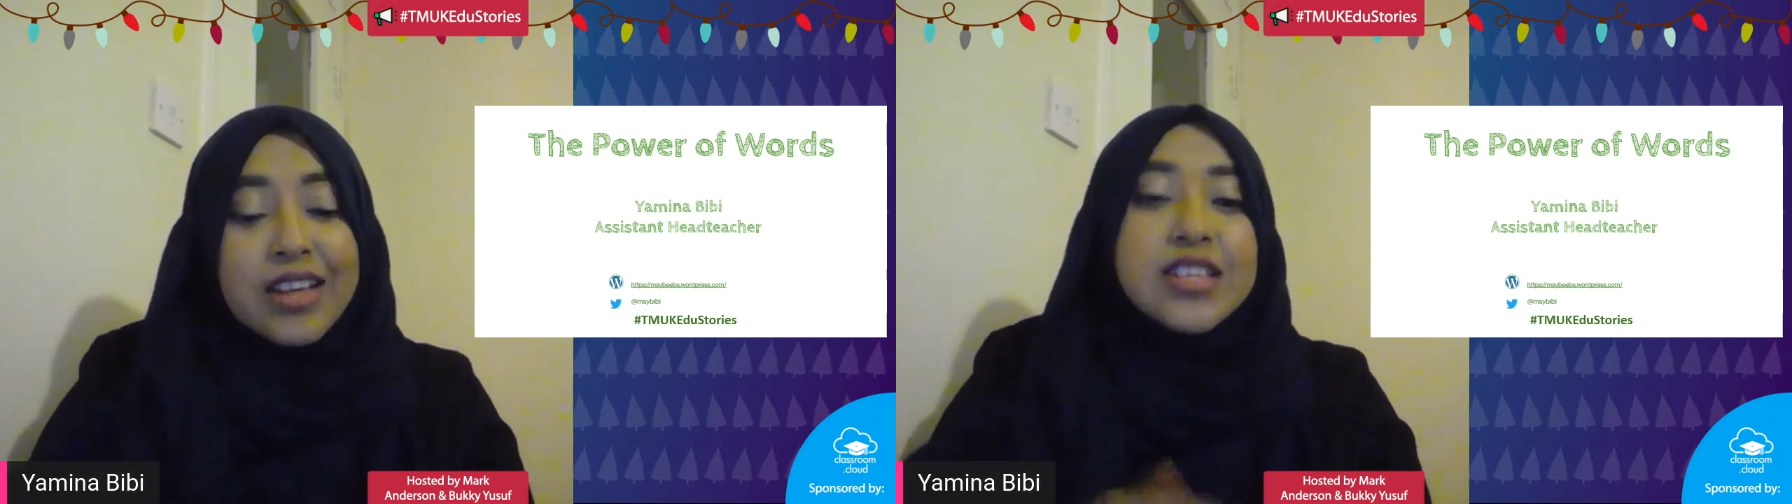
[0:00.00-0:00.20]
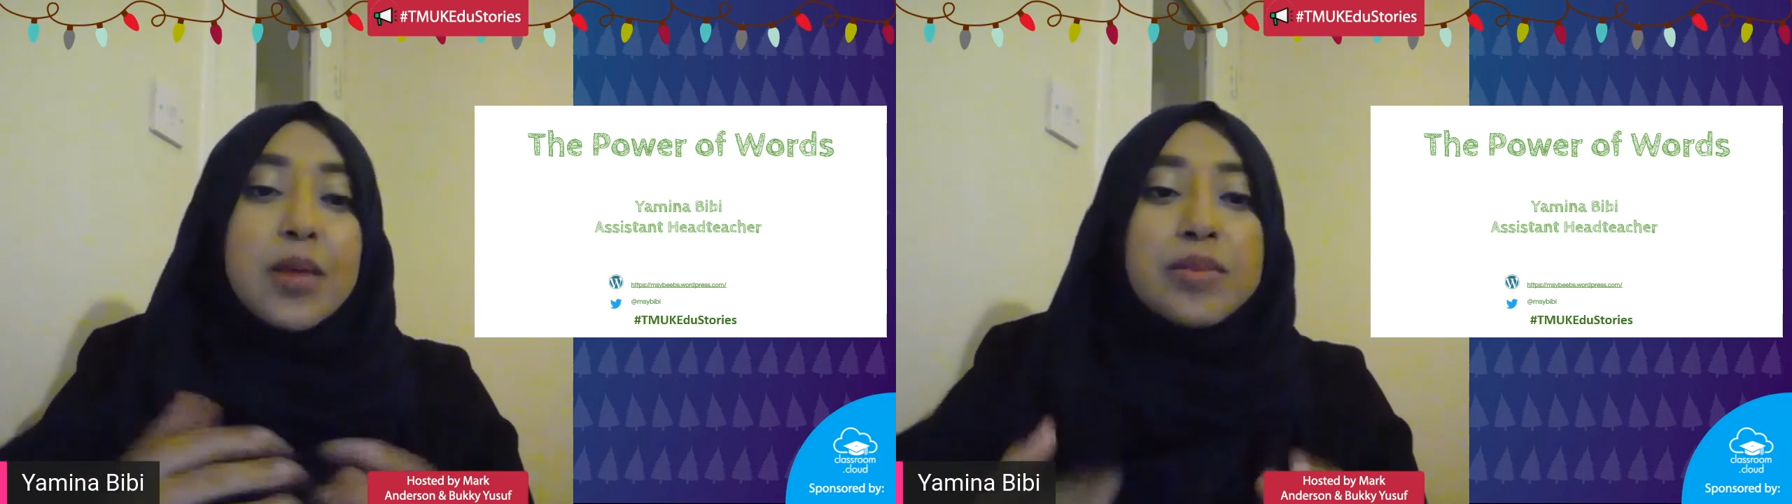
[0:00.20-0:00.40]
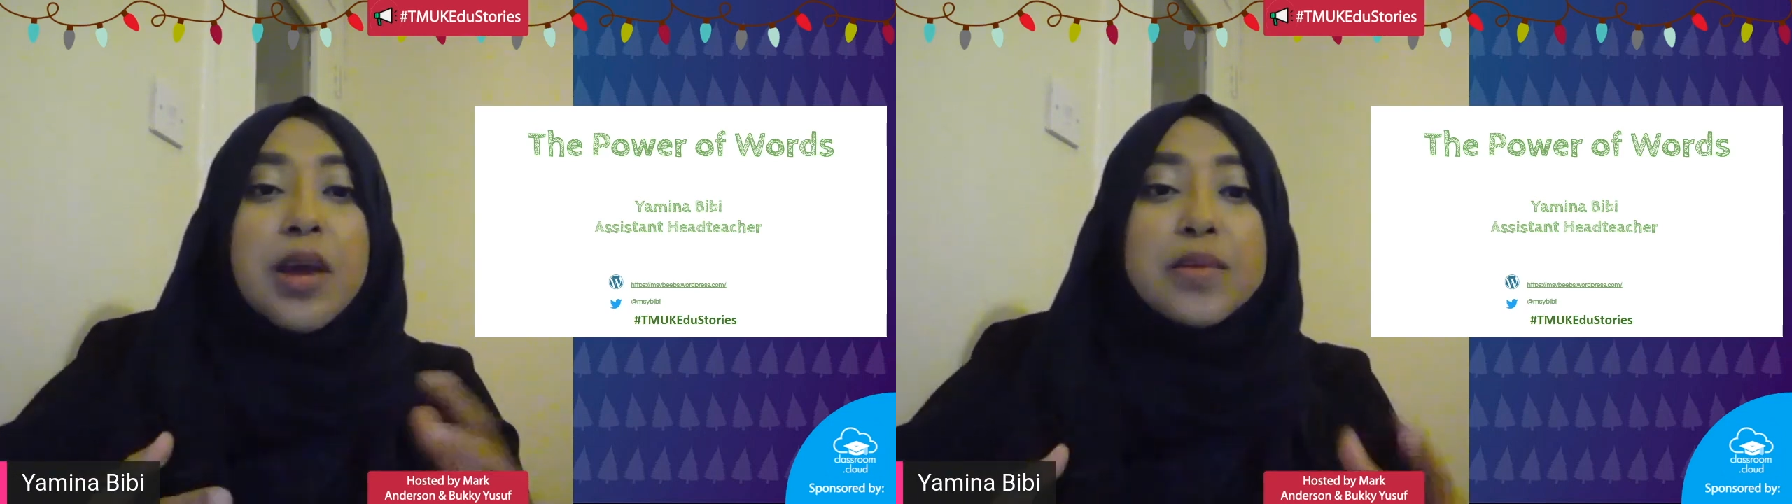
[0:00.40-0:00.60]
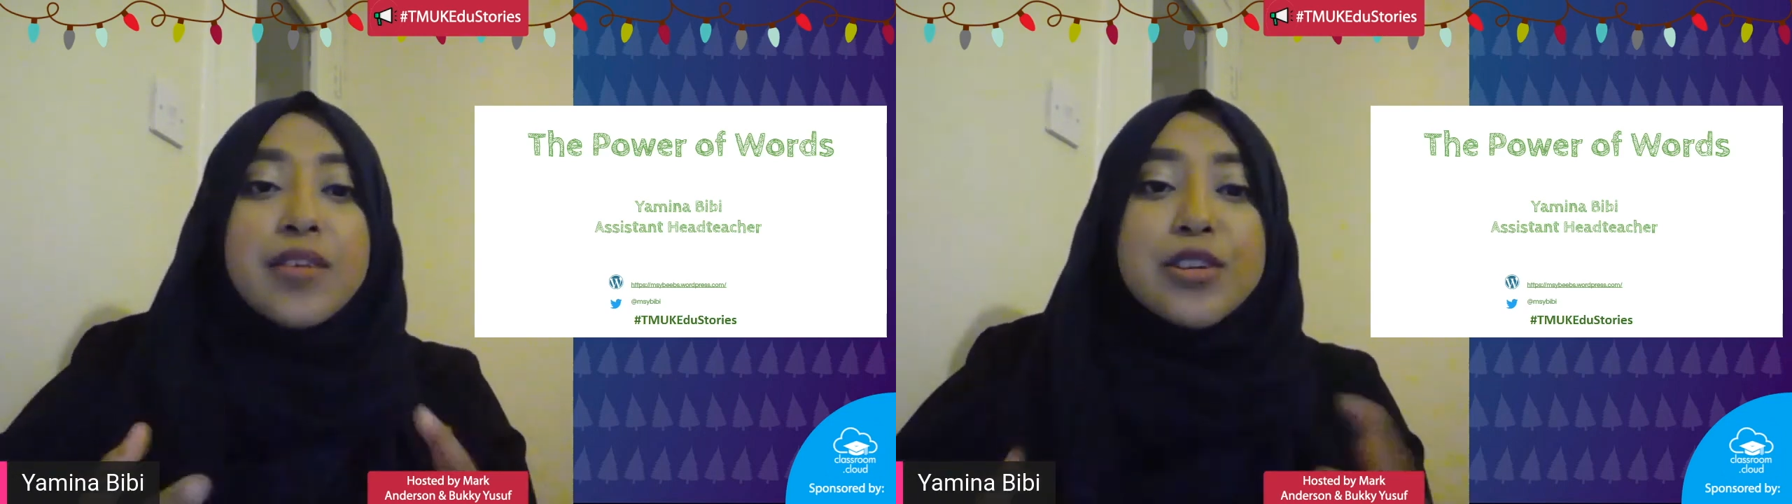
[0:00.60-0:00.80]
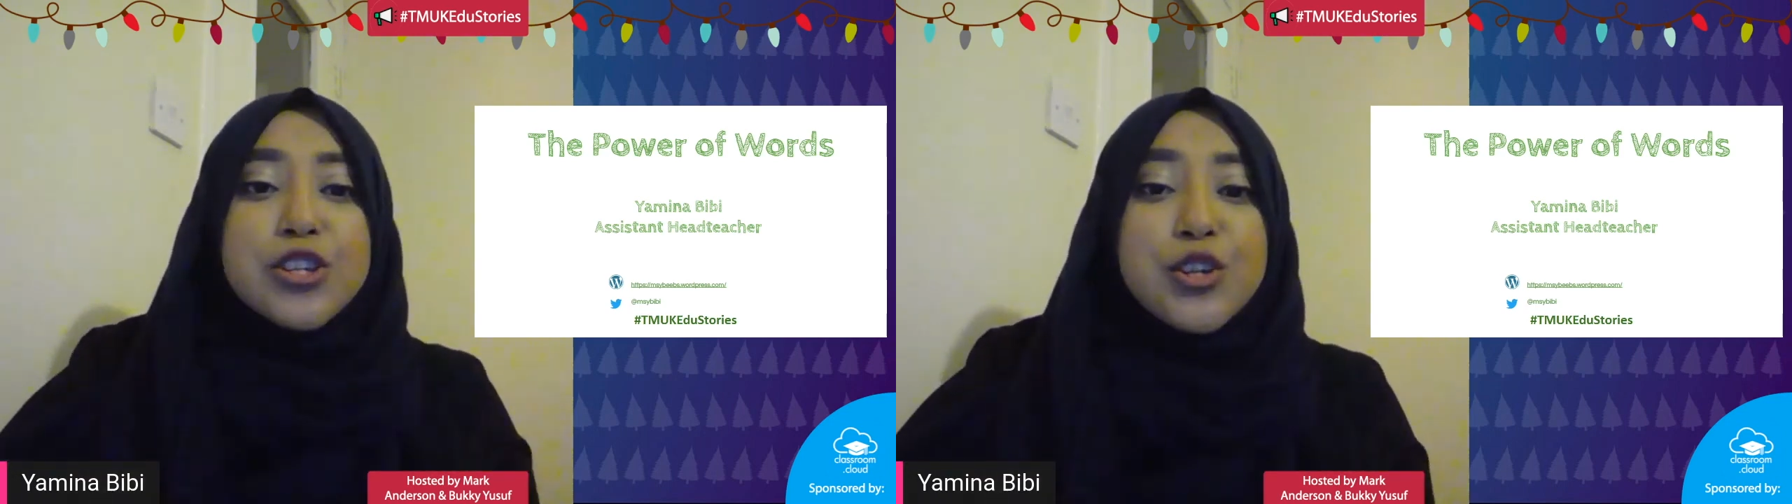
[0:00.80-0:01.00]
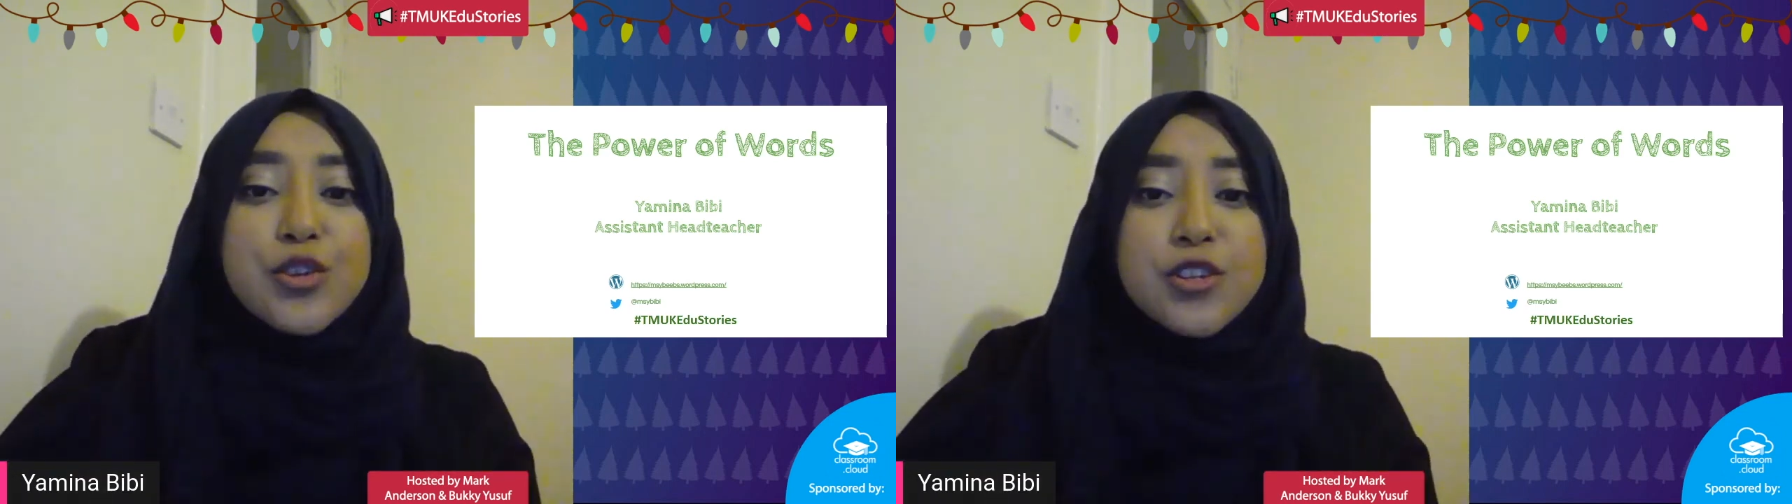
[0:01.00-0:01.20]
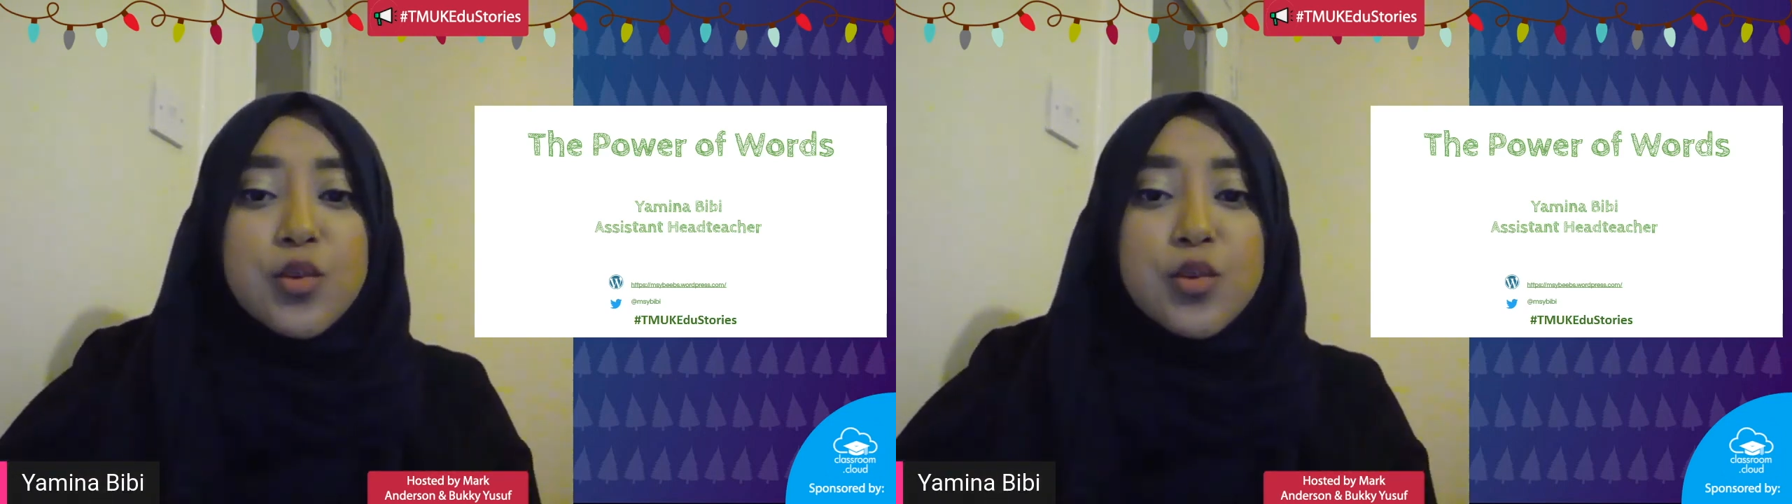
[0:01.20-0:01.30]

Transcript: Sometimes our students